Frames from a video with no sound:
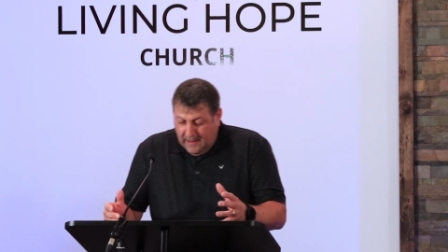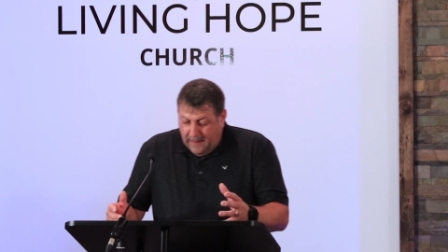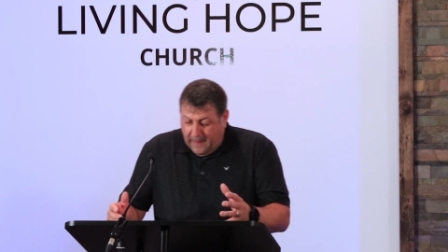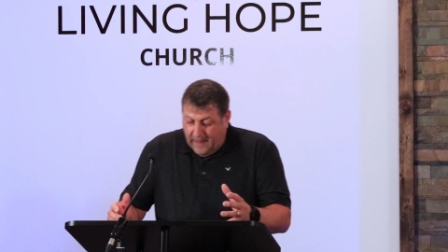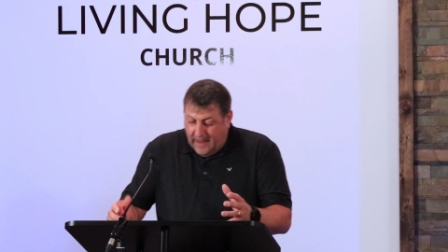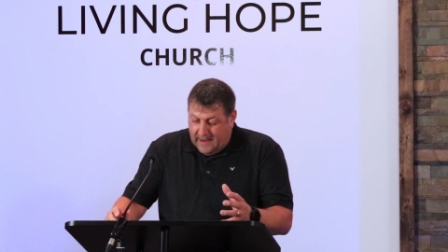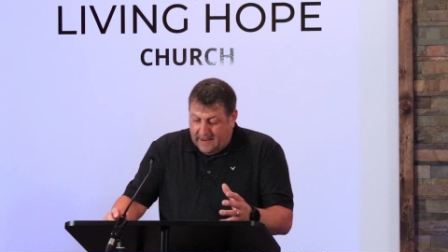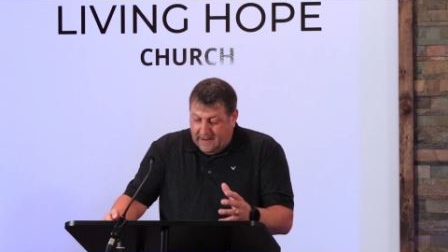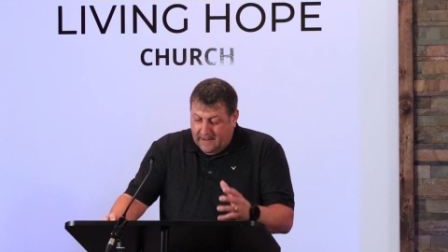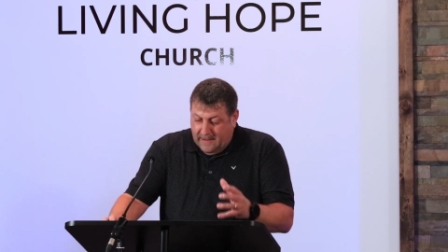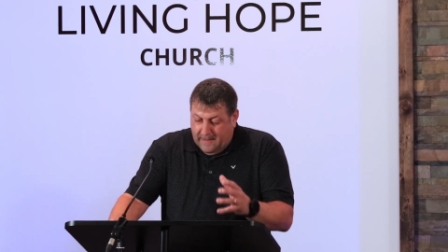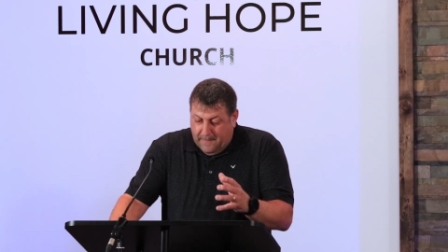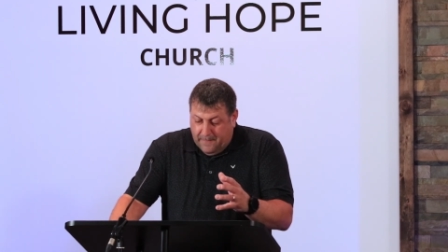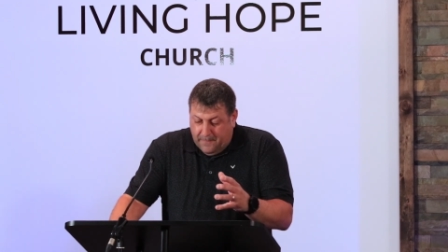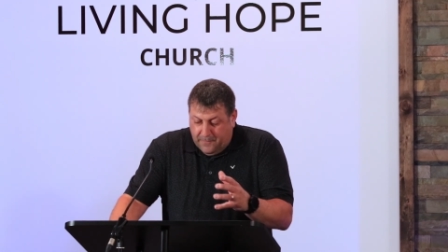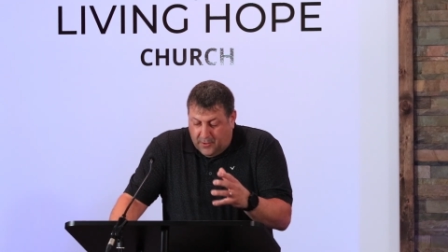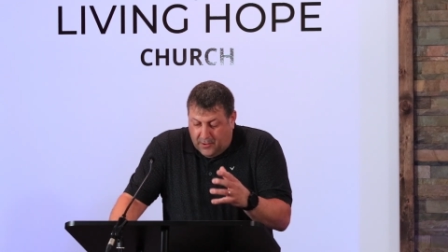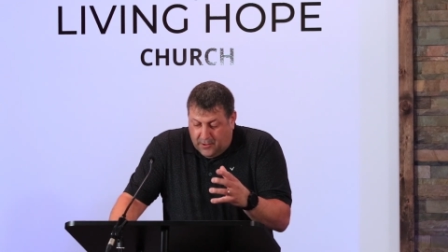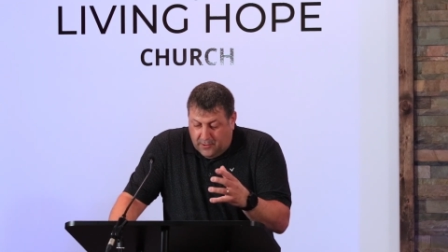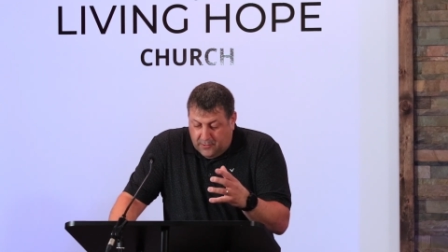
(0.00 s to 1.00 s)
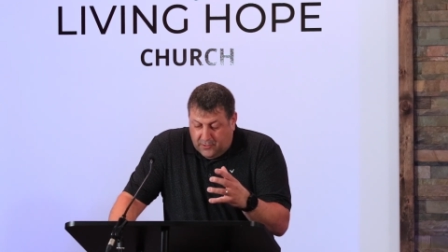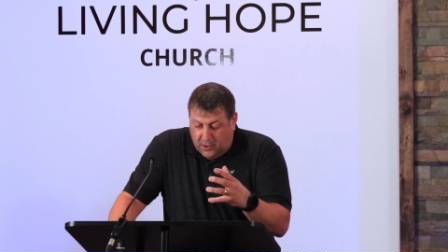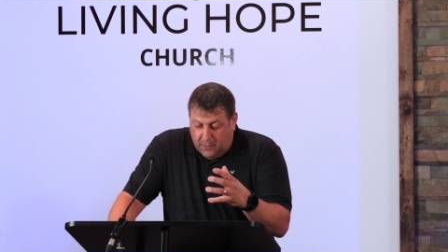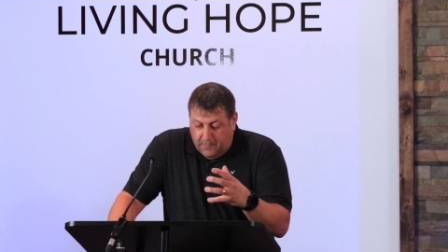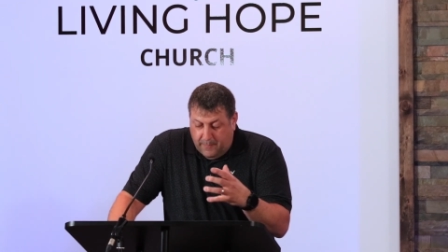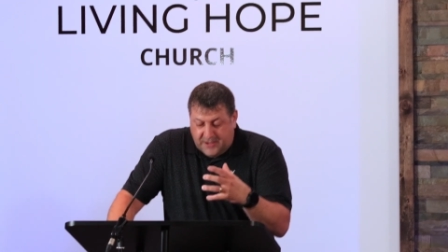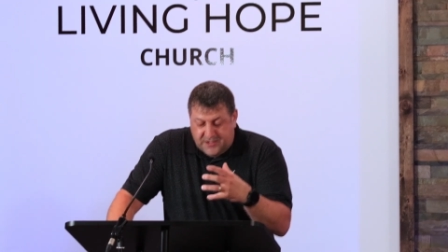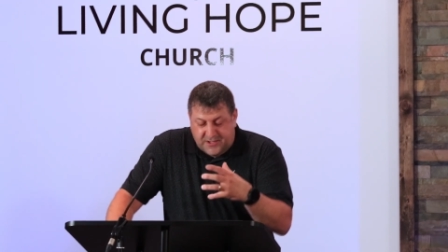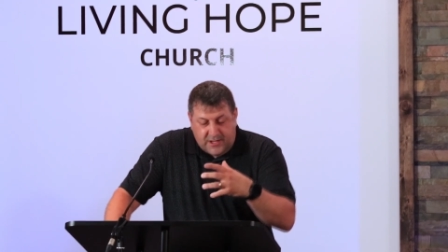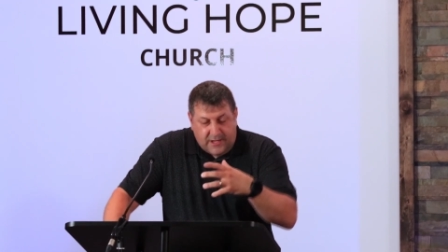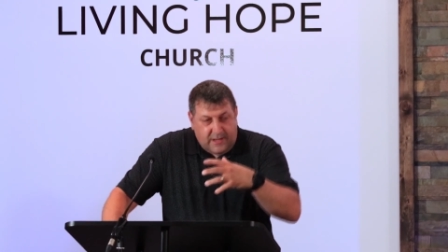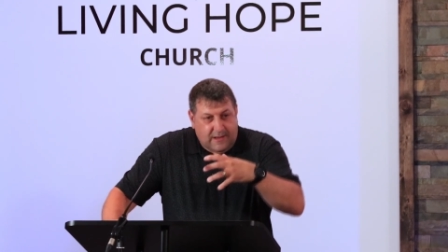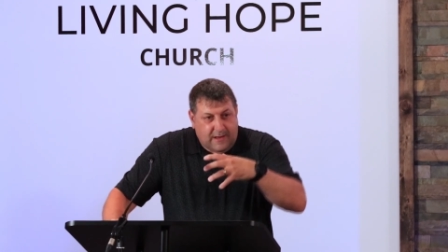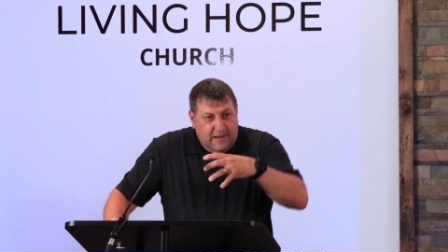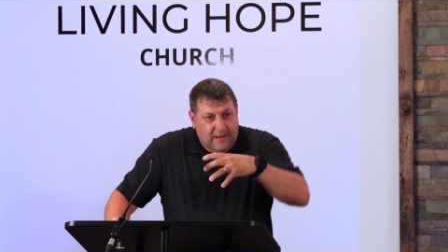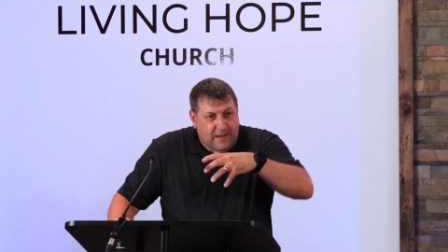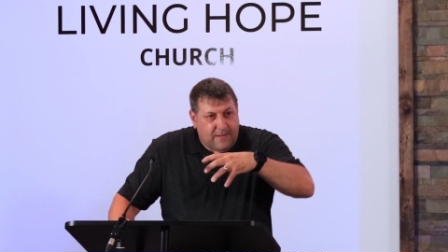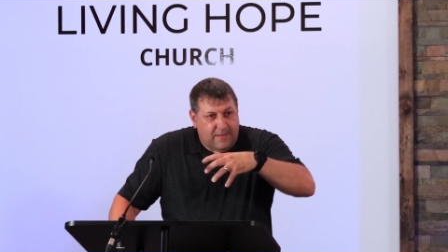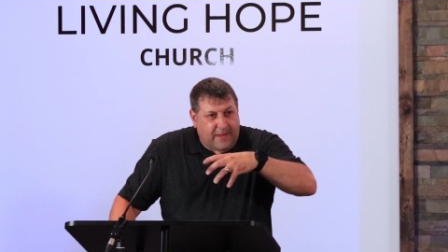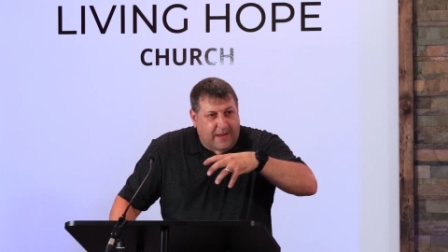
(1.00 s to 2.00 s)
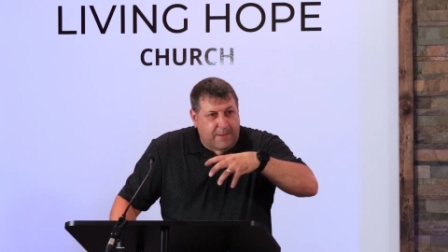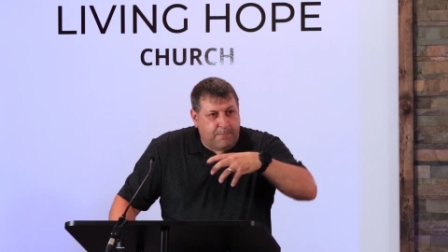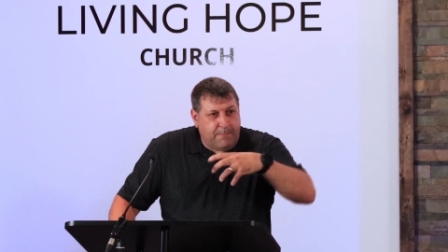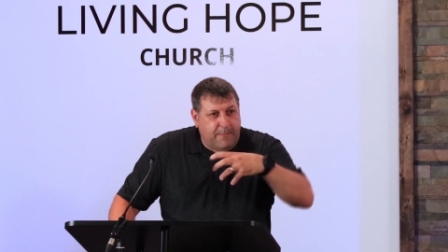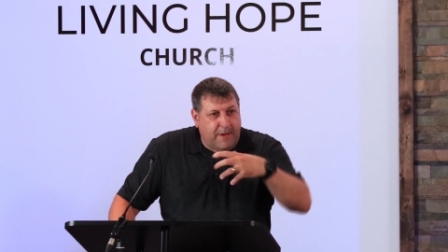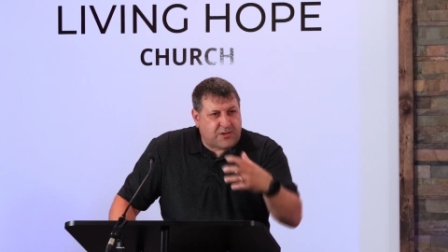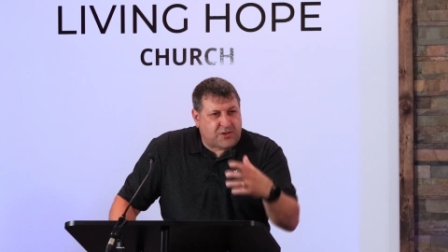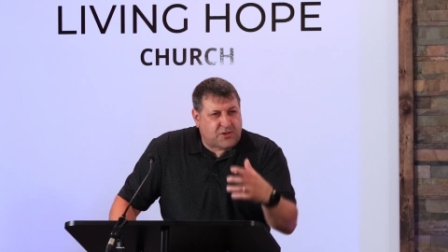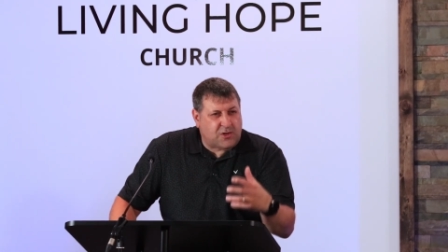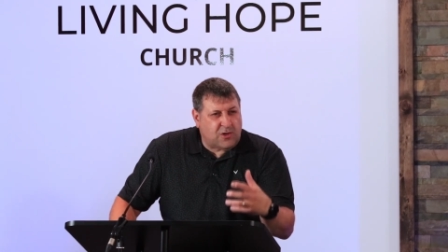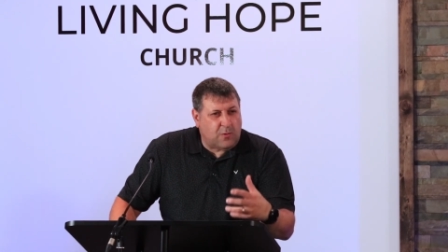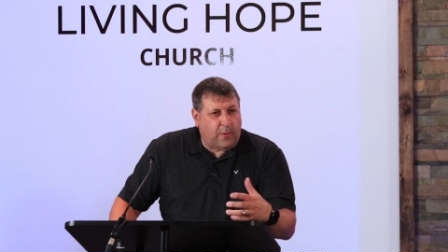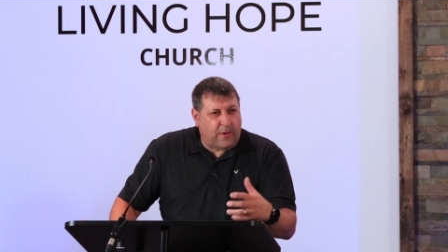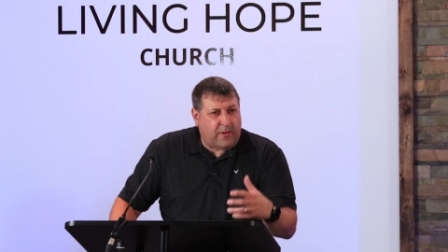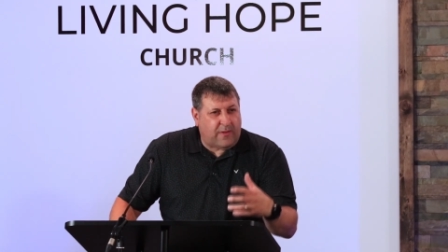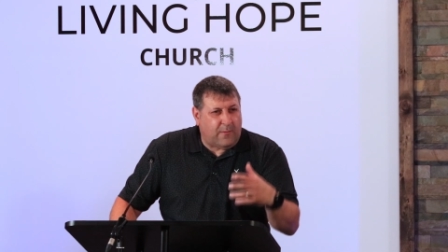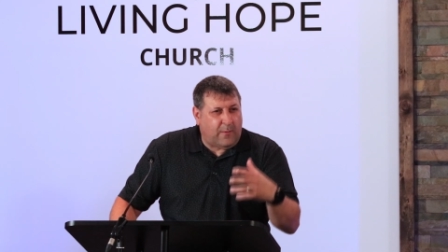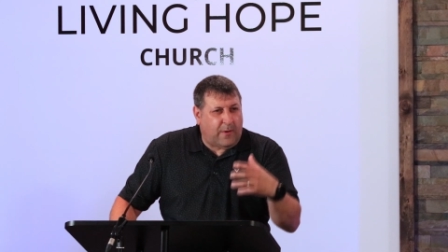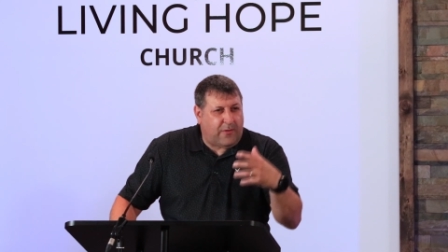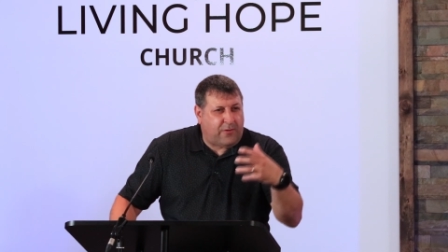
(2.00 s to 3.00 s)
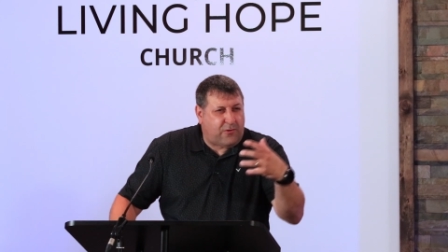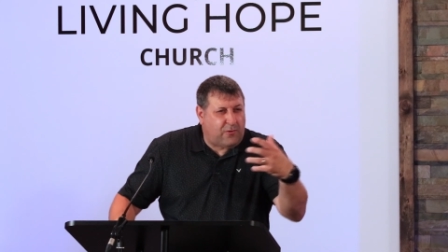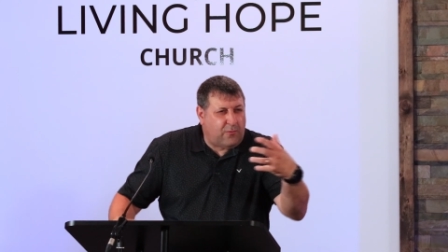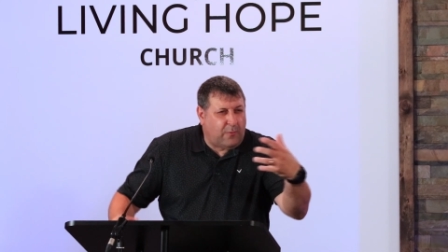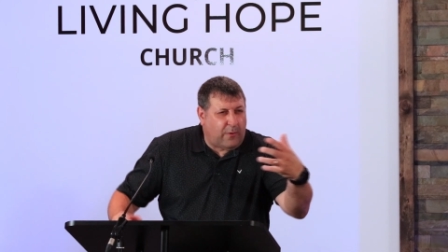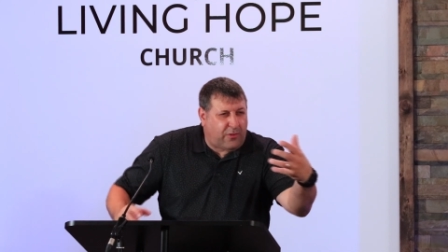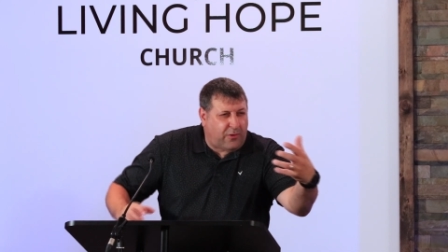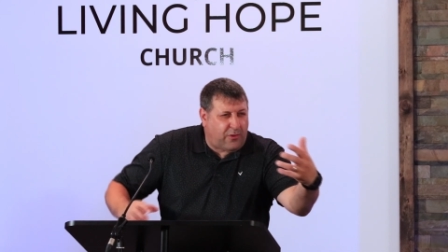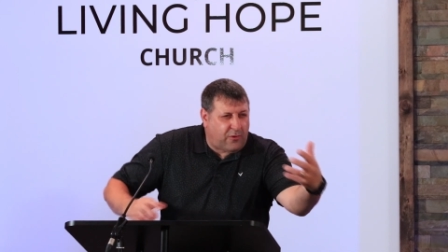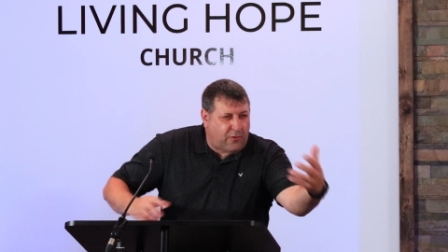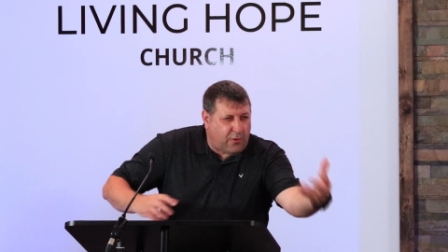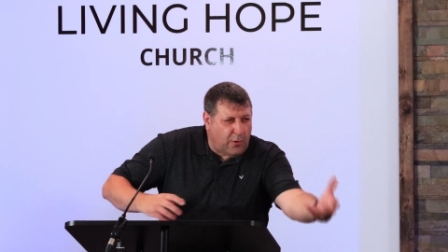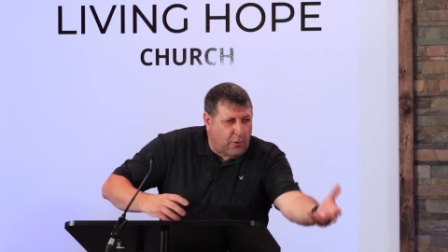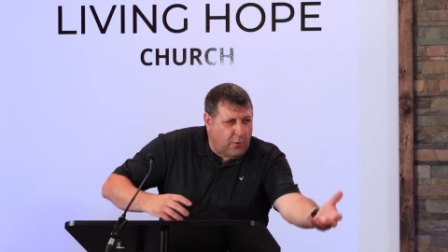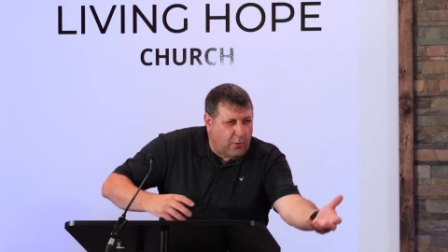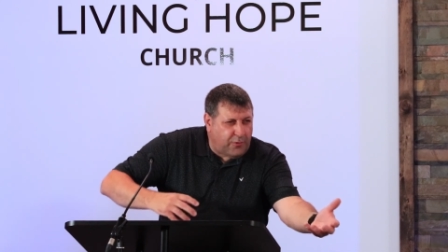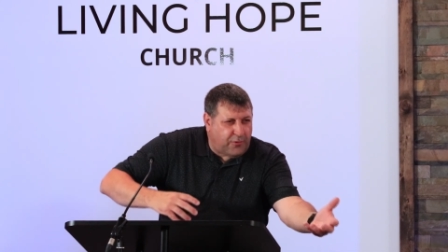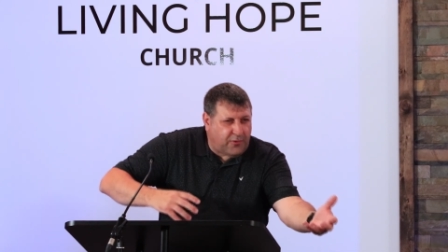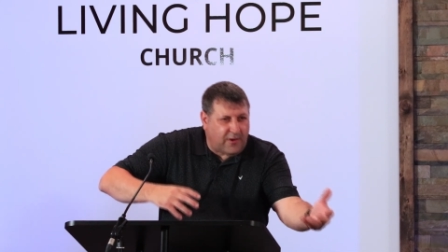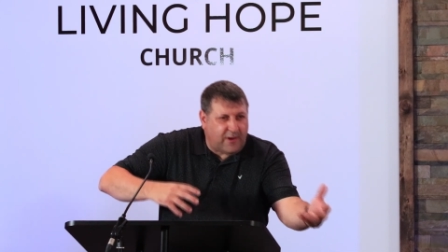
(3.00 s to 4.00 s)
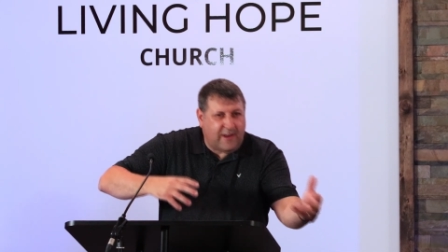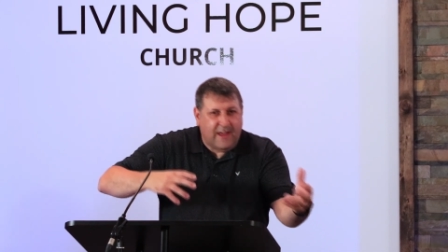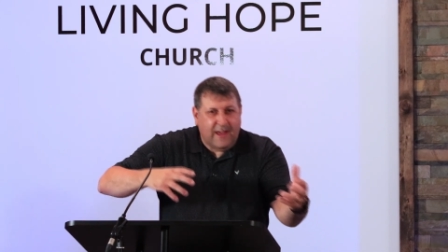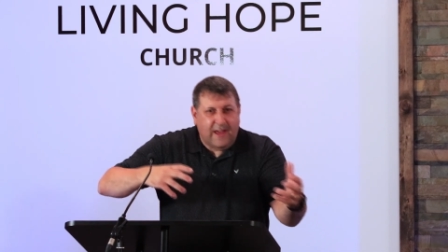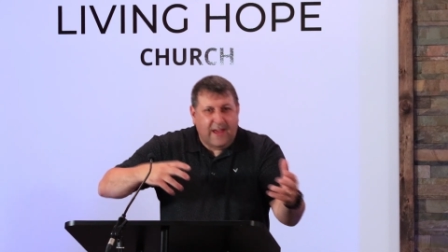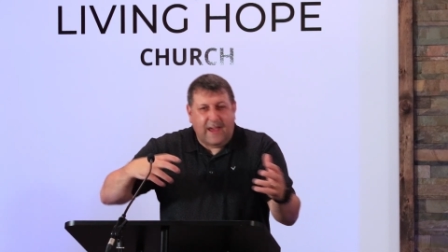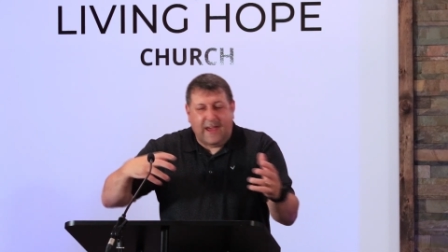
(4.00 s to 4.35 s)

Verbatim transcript: that they're, they're mixing like mixture with, with, with truth and,